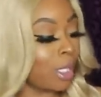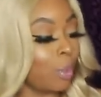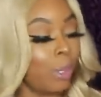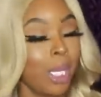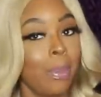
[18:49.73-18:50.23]

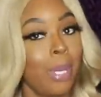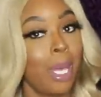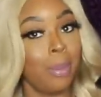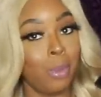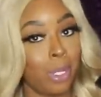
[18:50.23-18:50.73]
too, but they
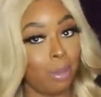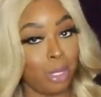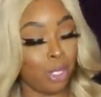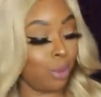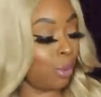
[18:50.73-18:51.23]
played me with them
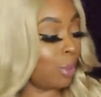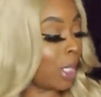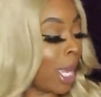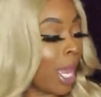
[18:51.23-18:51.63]
shoes